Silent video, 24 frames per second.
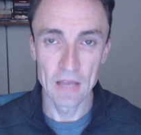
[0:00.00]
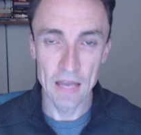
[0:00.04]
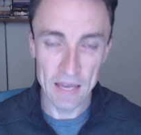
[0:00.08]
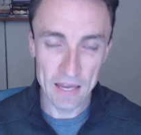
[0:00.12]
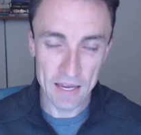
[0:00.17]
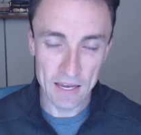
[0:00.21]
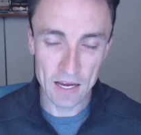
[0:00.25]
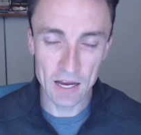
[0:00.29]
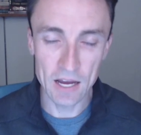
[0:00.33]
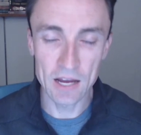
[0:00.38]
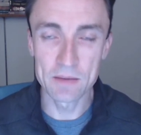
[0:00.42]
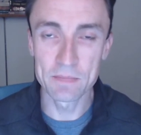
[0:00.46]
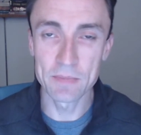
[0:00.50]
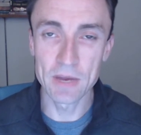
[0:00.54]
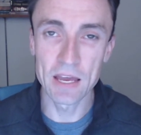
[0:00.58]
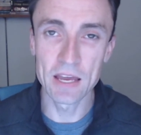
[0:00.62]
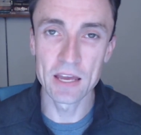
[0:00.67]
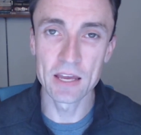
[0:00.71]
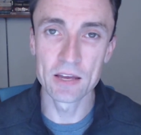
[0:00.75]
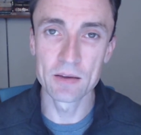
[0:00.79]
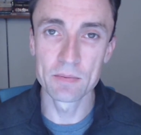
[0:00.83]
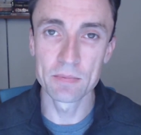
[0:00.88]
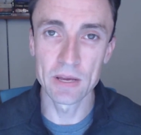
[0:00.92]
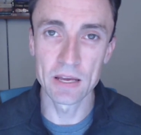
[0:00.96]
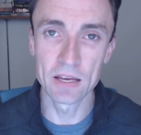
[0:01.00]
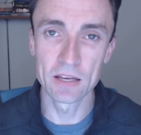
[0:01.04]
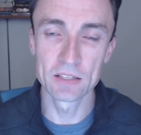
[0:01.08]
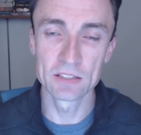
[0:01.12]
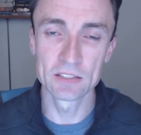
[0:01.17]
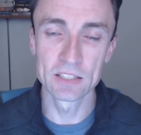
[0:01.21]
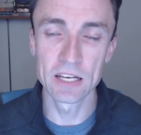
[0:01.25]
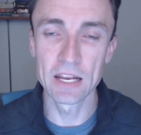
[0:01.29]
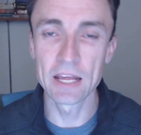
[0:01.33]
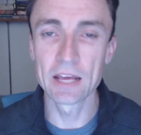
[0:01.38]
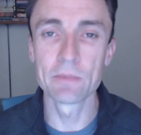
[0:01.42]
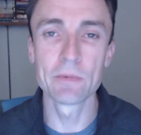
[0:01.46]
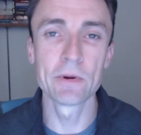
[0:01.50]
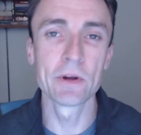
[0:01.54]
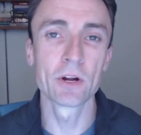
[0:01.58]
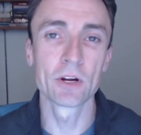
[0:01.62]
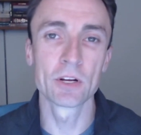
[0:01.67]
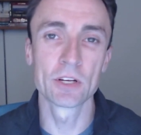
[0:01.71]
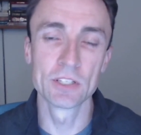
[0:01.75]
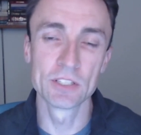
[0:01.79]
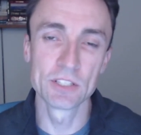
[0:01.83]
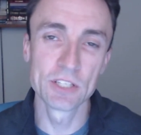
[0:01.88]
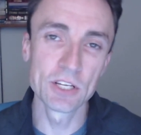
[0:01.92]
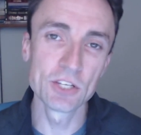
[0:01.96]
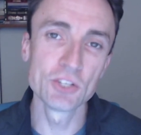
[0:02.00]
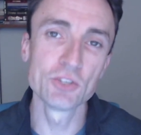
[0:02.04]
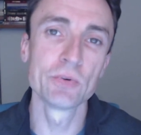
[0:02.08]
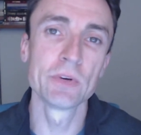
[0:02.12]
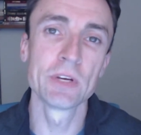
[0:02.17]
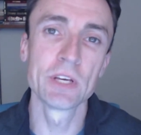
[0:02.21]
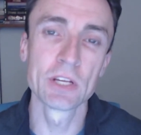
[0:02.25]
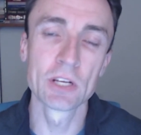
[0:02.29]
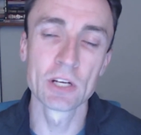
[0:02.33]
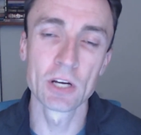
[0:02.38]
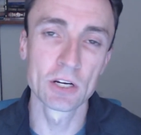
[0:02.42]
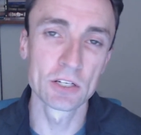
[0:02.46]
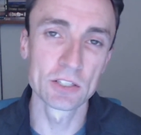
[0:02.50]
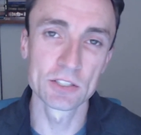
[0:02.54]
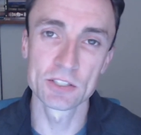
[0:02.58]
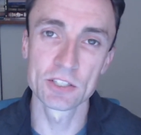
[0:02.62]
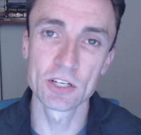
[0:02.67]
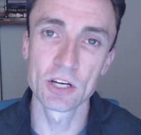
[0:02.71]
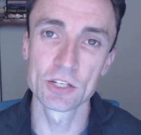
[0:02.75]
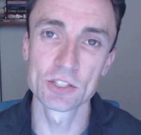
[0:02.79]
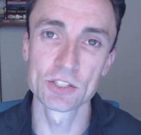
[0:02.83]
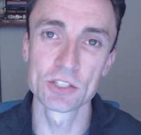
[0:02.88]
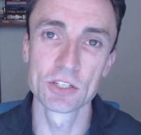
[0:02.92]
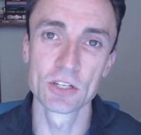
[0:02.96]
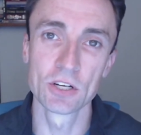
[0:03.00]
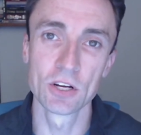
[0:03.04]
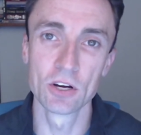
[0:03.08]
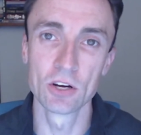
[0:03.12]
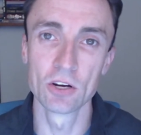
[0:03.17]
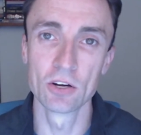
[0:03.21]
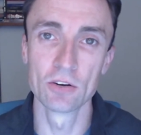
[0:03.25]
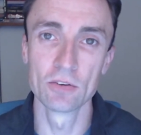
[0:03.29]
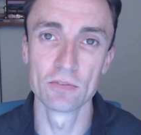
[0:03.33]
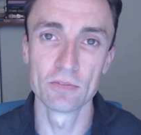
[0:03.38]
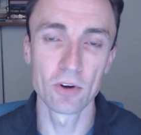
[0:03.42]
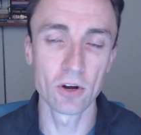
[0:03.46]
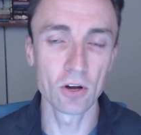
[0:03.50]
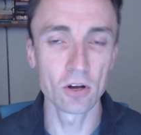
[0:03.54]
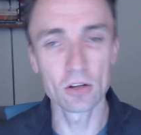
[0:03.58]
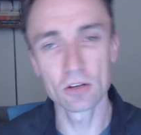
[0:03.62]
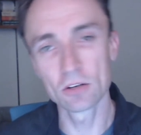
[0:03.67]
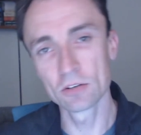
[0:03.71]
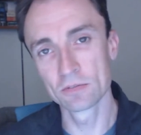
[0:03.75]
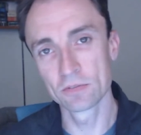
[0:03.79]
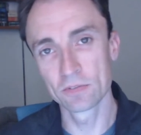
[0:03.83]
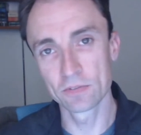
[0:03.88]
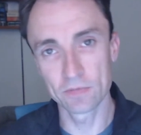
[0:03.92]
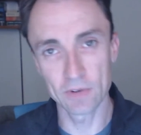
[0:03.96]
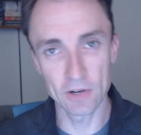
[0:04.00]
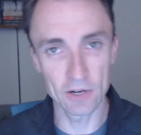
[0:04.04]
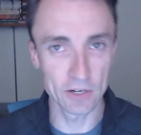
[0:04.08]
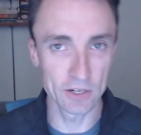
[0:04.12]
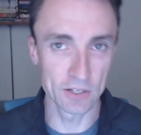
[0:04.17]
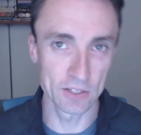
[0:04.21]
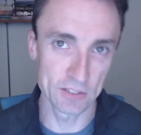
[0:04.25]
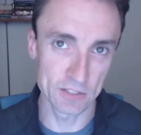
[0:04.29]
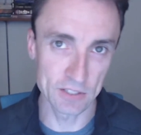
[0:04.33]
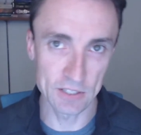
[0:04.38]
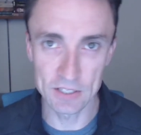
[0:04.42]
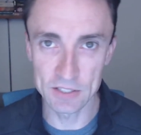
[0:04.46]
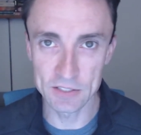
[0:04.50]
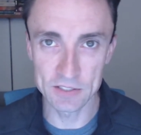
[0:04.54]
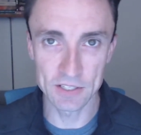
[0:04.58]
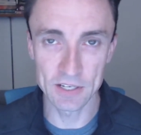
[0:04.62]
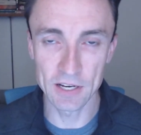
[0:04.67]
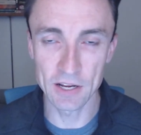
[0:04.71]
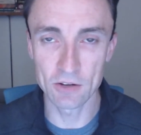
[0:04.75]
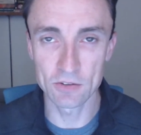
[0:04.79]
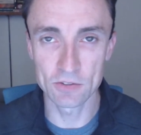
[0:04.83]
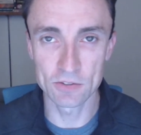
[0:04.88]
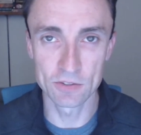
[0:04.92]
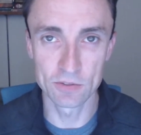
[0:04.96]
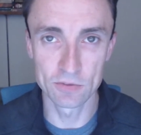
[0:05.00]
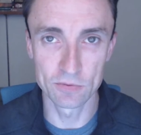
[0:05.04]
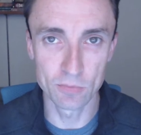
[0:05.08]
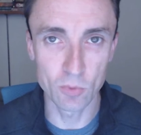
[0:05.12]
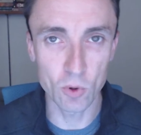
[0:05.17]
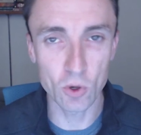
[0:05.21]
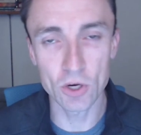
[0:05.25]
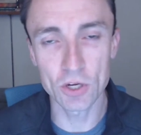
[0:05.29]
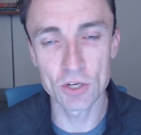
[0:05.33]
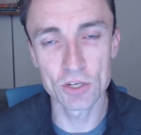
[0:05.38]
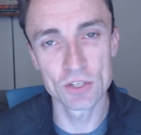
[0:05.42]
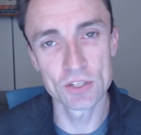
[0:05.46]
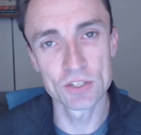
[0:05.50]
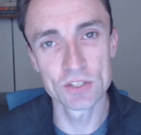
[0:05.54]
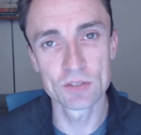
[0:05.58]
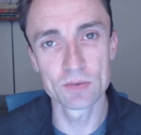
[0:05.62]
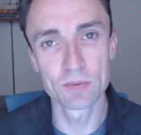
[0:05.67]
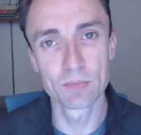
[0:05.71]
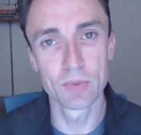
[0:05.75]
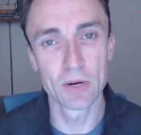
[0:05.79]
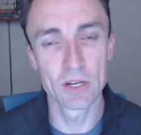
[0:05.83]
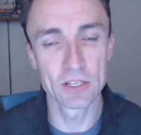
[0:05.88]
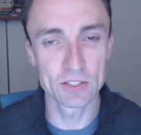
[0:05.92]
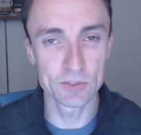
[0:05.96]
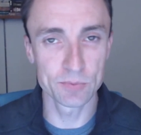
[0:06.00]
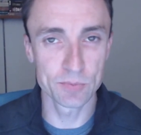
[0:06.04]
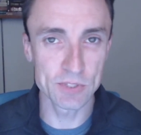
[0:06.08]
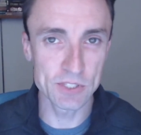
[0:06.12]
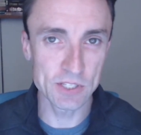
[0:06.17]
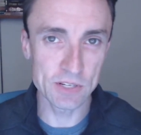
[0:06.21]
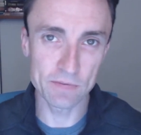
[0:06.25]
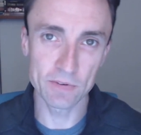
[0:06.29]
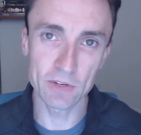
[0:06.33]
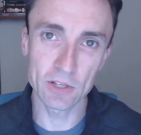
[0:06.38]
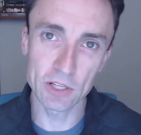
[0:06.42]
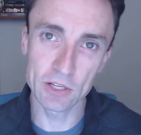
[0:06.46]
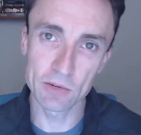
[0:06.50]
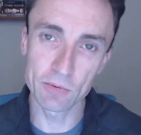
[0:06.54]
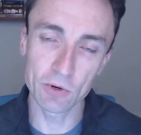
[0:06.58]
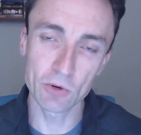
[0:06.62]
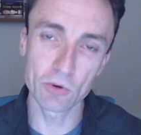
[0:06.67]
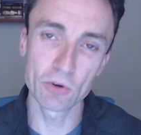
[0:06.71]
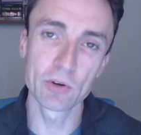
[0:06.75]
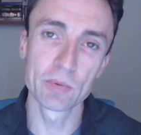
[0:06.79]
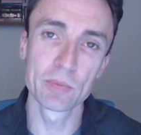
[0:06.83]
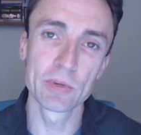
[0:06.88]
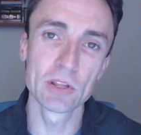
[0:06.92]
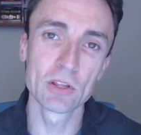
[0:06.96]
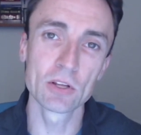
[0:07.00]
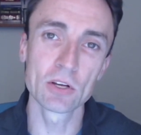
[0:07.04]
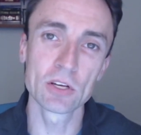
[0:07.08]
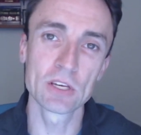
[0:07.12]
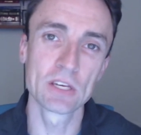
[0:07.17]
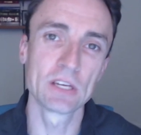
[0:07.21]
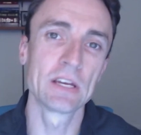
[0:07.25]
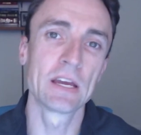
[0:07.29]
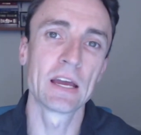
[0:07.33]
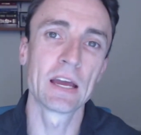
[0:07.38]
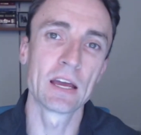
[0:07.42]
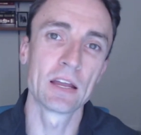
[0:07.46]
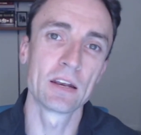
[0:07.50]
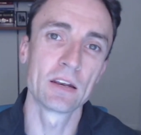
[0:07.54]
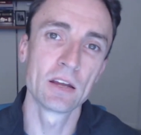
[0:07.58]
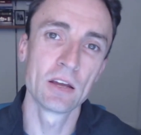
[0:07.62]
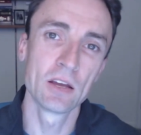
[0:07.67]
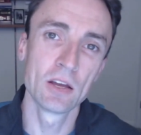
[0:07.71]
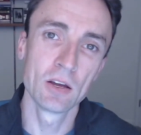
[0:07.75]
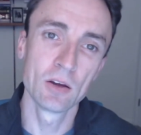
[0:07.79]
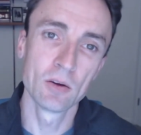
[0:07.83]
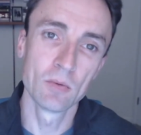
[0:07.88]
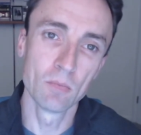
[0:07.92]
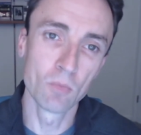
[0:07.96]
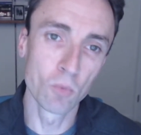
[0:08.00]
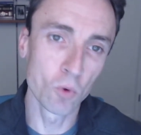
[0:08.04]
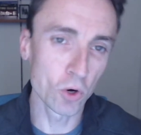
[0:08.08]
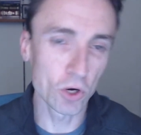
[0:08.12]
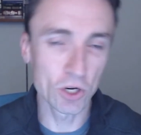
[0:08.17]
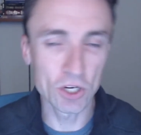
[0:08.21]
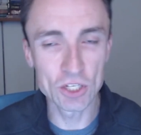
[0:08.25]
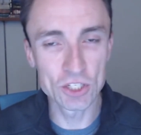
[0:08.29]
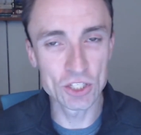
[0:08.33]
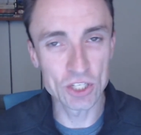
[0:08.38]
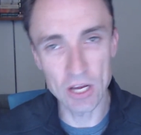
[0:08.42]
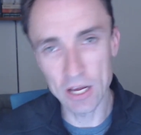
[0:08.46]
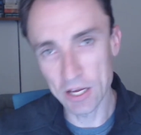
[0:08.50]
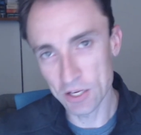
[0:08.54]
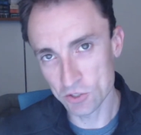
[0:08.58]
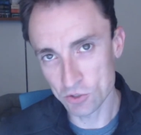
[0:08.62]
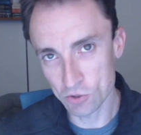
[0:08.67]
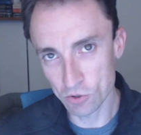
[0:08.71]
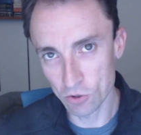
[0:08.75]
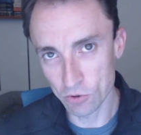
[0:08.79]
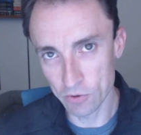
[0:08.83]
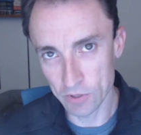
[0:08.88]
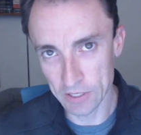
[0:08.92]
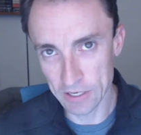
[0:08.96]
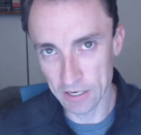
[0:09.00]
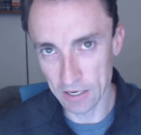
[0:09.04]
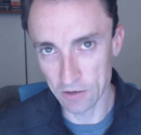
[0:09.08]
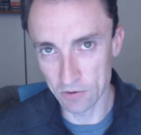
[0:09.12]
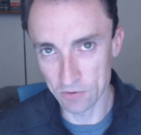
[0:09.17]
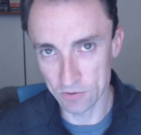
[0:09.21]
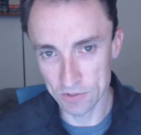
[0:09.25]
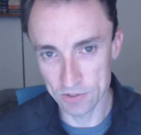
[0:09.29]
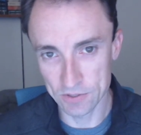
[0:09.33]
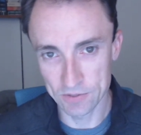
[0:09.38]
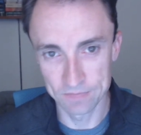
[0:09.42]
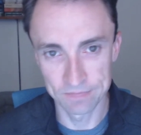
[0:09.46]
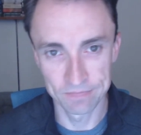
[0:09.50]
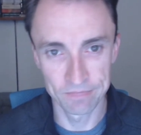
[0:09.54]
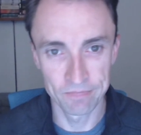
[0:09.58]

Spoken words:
Hey, I'm Abe, and today we are continuing in our discussion of all of the various ins and outs of mortgages, but specifically we're going to be looking at mortgage escrow accounts.